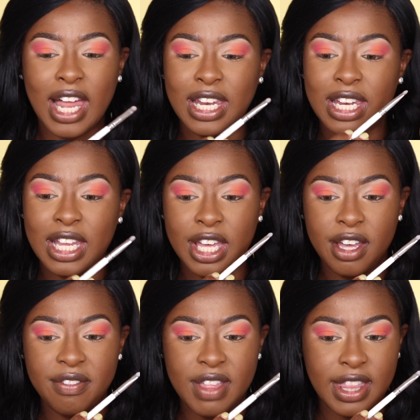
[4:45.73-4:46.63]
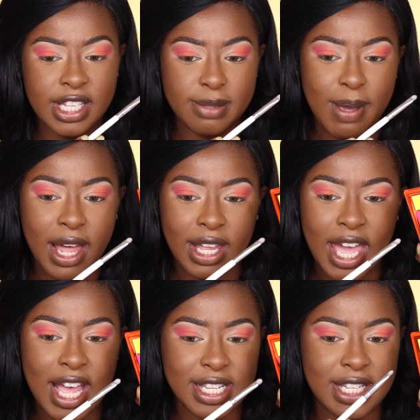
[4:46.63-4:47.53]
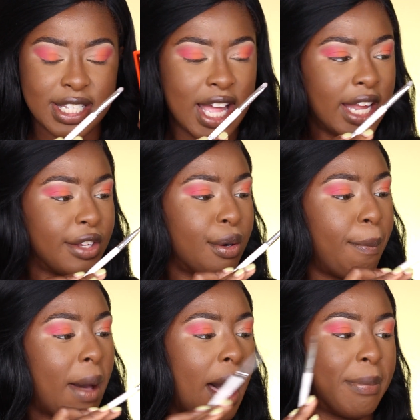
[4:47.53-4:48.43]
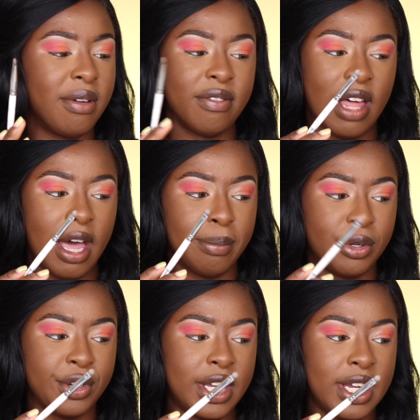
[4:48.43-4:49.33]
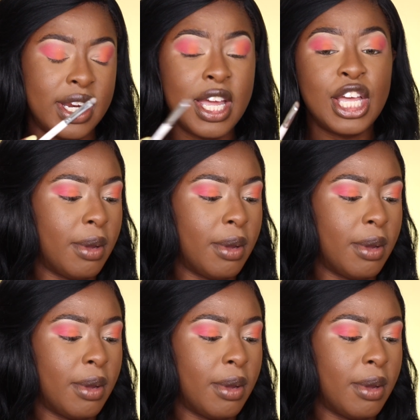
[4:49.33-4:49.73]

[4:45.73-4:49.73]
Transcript: I love that this palette has this like little pop of lime green,